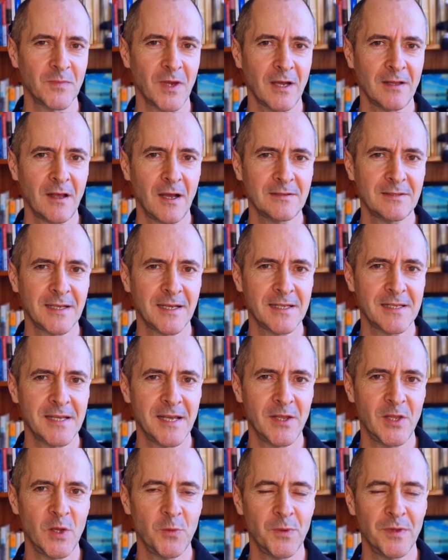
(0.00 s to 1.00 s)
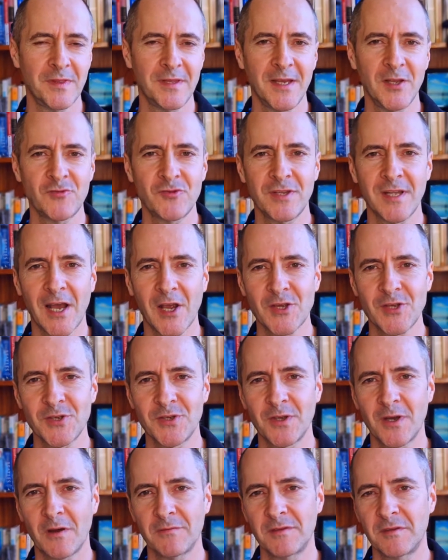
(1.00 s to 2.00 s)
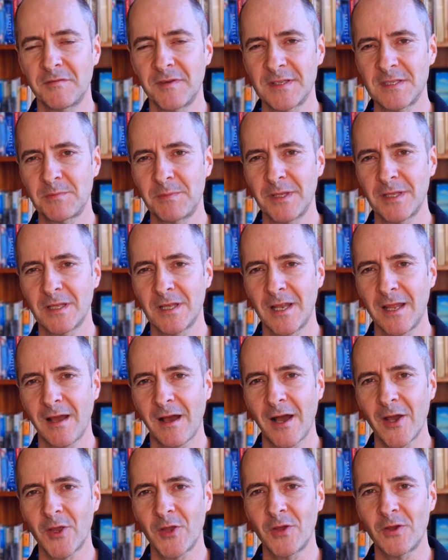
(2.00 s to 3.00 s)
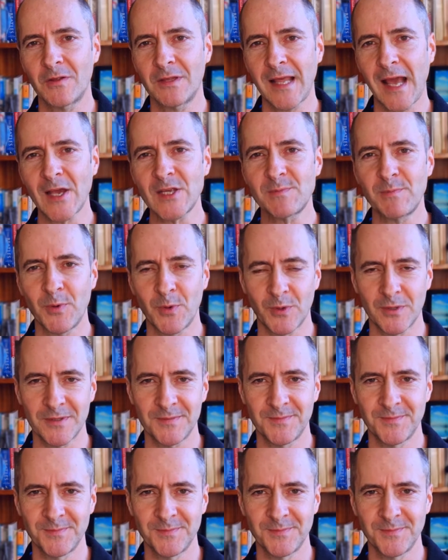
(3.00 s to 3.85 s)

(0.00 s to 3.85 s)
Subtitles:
I'd like to continue with the introduction of the Visibility IQ dashboard.